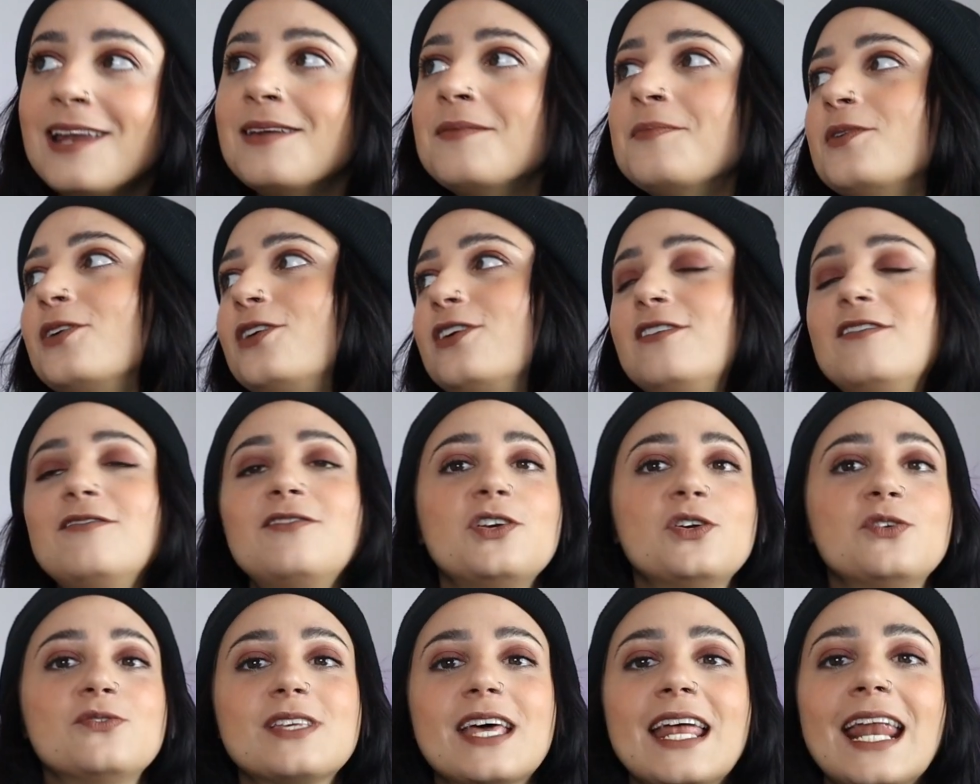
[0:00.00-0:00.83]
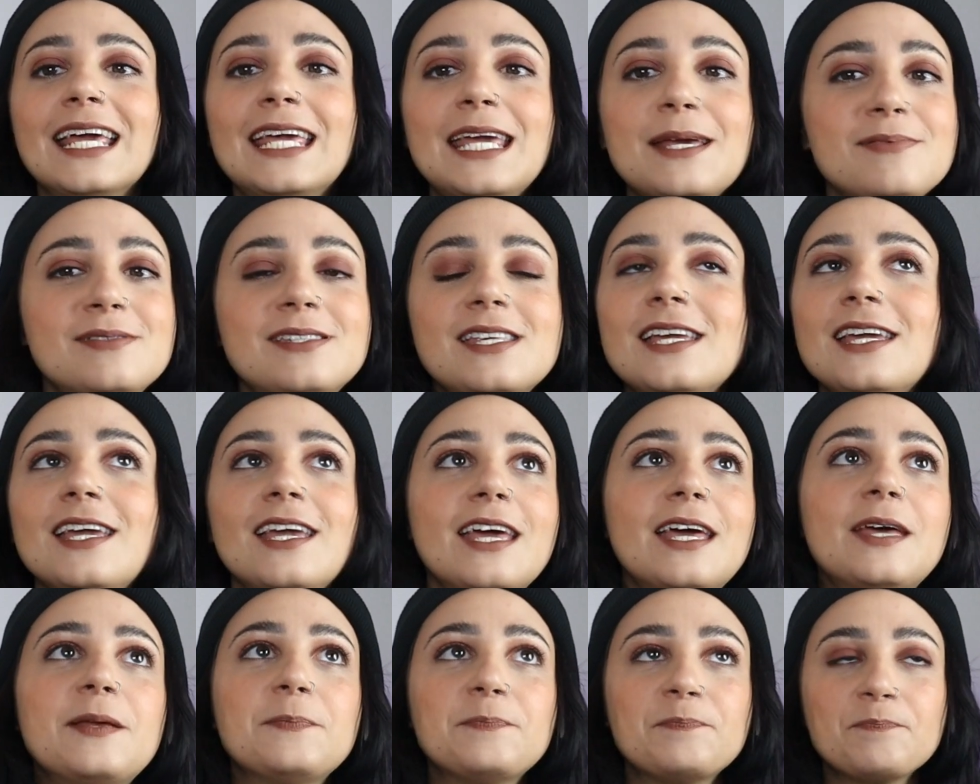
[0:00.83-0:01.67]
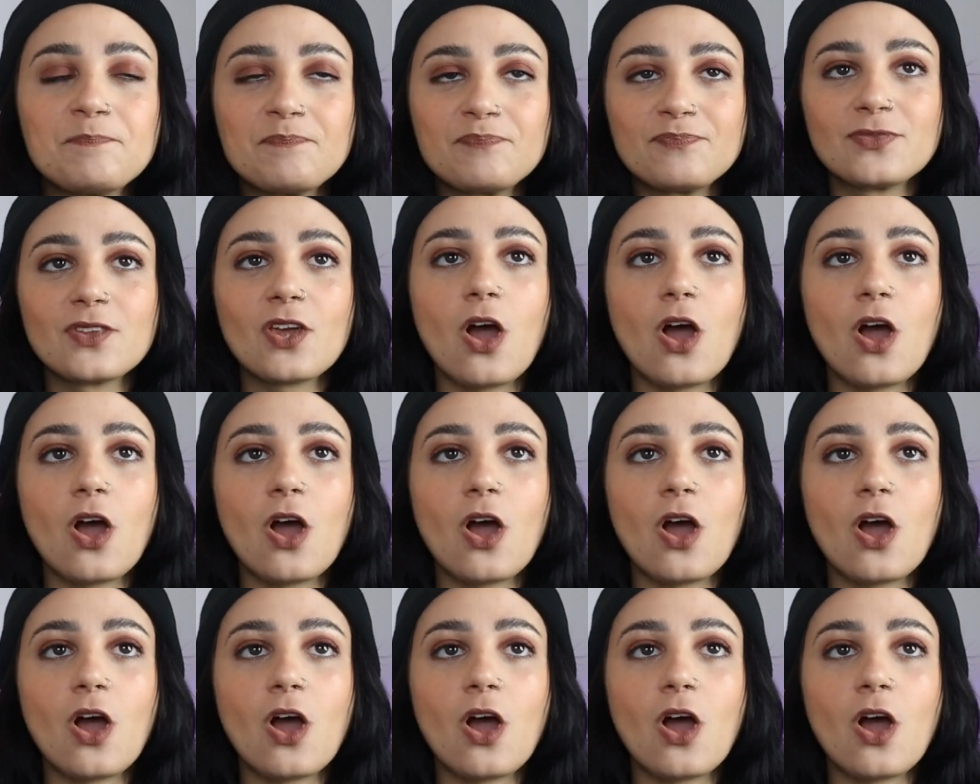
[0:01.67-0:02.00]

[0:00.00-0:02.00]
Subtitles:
10 million views, and I keep seeing it